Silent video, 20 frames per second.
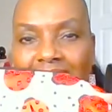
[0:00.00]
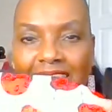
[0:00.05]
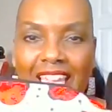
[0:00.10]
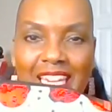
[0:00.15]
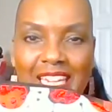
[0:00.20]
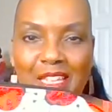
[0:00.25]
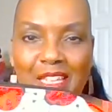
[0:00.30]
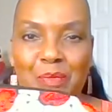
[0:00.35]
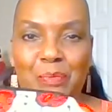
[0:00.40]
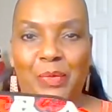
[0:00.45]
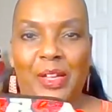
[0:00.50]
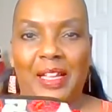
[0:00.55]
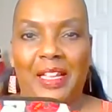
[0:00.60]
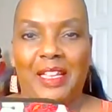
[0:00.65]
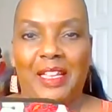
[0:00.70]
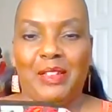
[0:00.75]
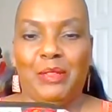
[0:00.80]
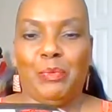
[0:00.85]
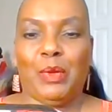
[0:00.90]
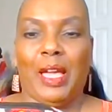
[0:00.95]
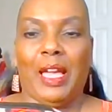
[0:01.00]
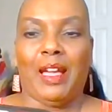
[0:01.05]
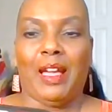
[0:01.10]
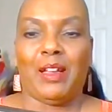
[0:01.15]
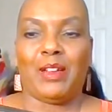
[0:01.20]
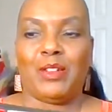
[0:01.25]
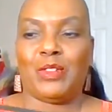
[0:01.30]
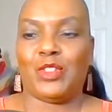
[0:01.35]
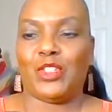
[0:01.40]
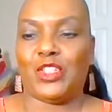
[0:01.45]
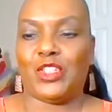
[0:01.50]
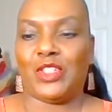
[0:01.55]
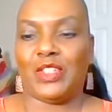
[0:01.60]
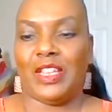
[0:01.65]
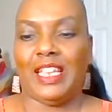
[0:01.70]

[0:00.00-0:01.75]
ladybug pouch.